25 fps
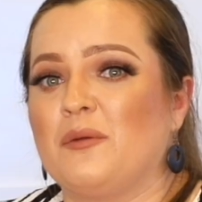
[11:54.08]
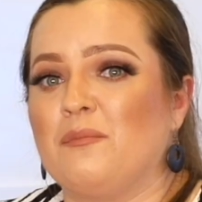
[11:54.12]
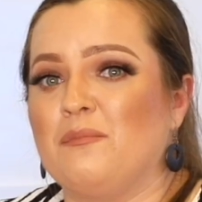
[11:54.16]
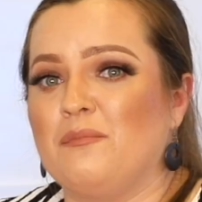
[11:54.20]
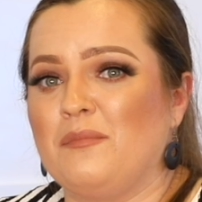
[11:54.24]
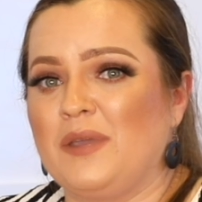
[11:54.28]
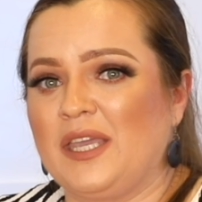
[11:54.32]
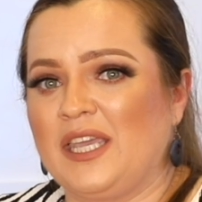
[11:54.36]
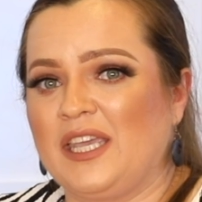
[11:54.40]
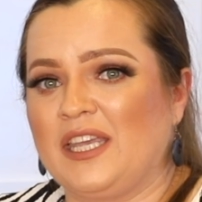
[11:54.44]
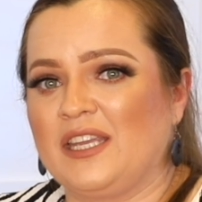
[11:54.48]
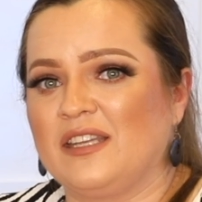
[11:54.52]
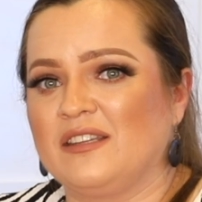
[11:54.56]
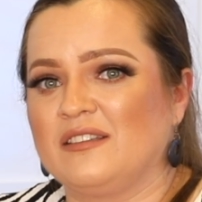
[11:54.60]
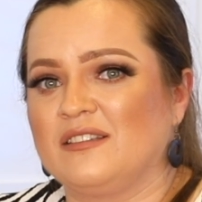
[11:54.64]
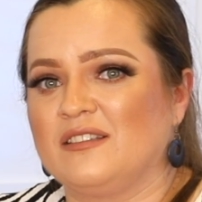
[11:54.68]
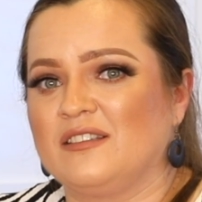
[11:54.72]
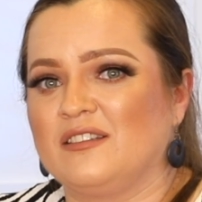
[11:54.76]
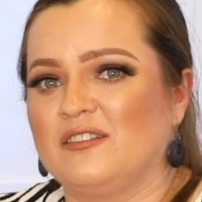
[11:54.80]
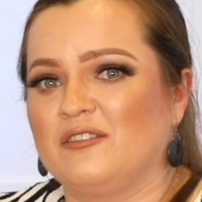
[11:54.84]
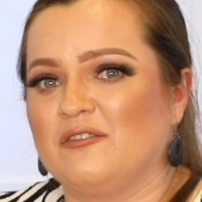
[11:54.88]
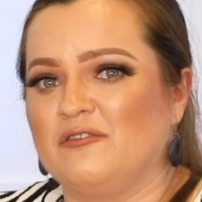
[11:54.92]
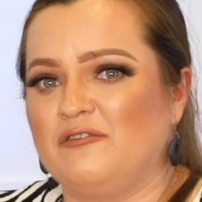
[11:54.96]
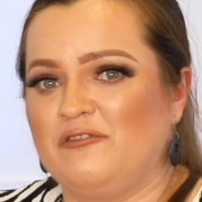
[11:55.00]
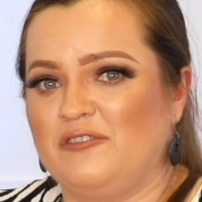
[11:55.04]

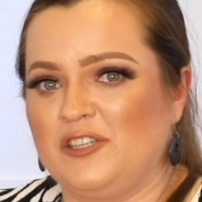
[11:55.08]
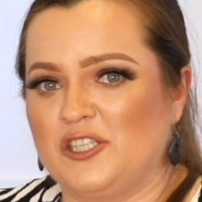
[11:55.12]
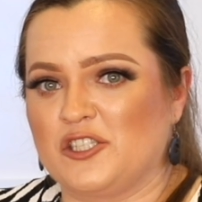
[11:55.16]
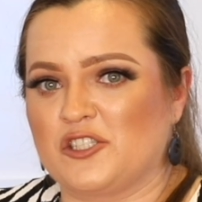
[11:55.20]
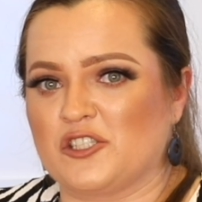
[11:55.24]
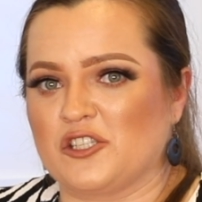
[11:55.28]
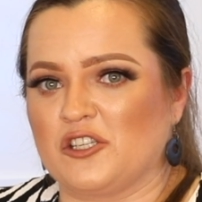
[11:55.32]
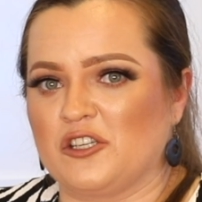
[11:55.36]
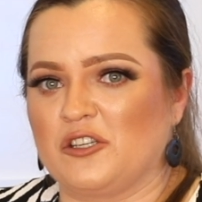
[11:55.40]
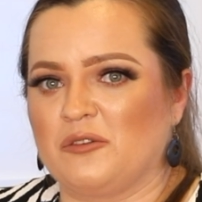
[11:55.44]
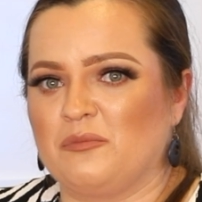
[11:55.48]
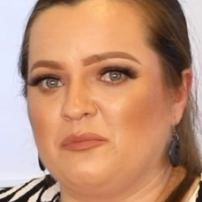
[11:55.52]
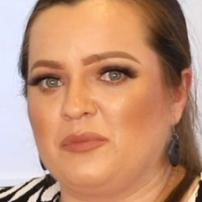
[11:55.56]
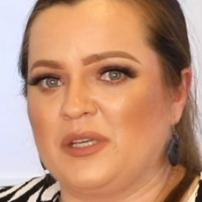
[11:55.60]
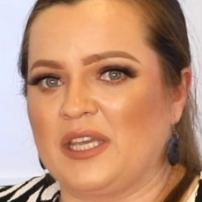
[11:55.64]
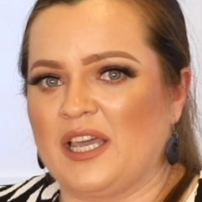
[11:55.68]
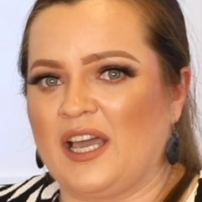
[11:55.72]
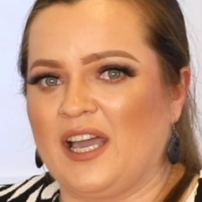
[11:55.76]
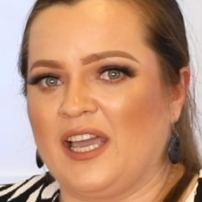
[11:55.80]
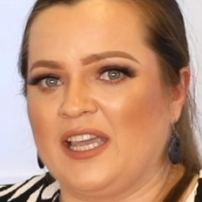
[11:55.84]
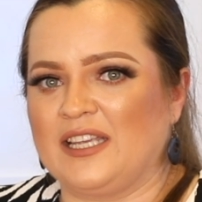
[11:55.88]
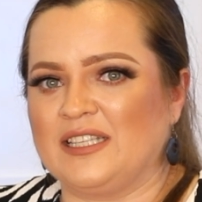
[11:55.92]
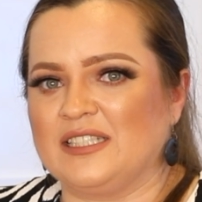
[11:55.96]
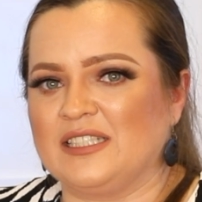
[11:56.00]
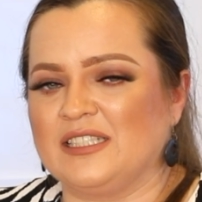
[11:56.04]
main vision
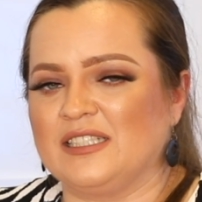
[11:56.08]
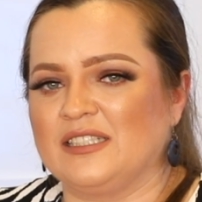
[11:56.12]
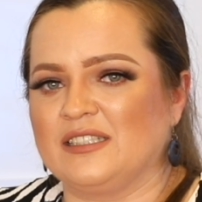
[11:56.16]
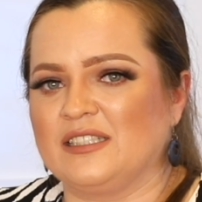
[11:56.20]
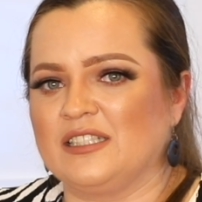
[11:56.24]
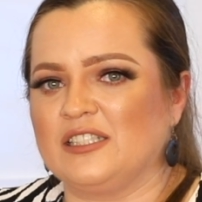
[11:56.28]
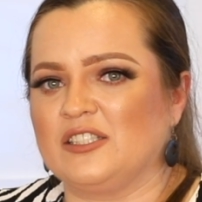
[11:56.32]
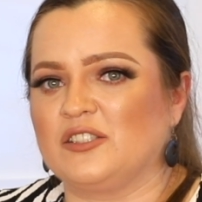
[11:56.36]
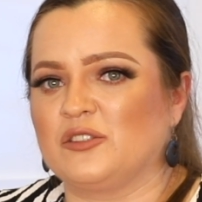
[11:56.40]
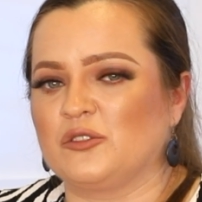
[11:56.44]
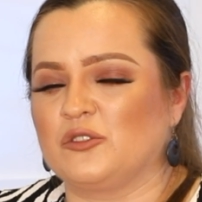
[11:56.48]
behind it is